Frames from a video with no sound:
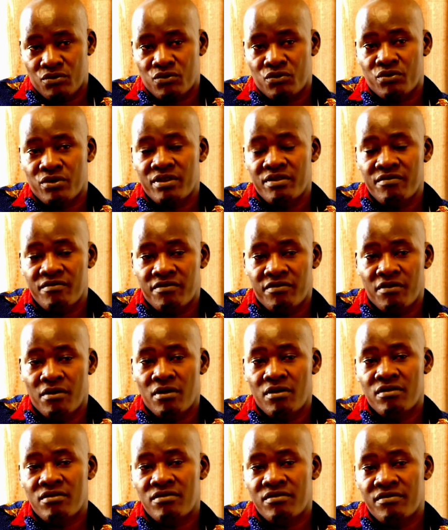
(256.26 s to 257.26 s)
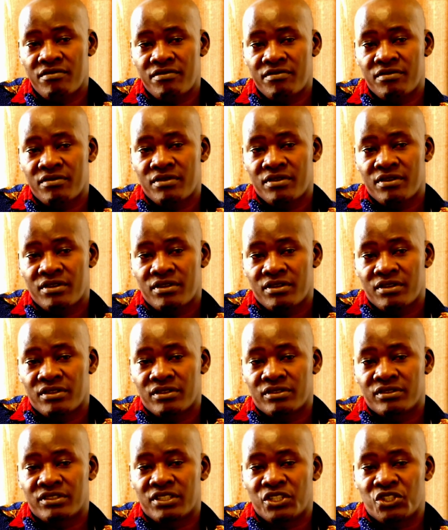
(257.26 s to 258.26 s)
to involve
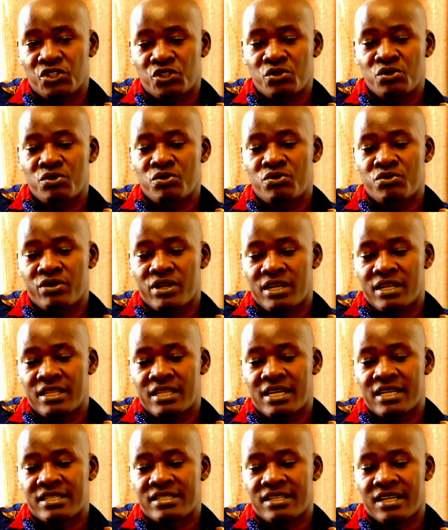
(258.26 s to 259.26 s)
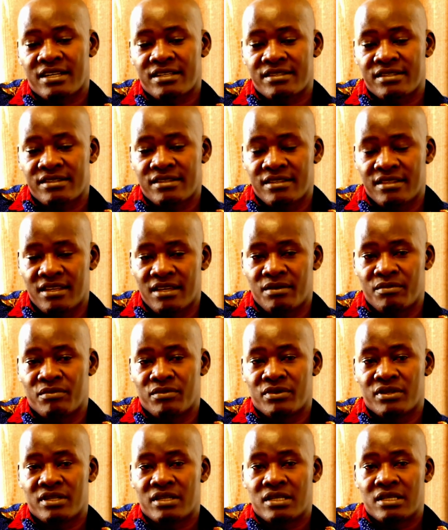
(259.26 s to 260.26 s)
the children that succeed them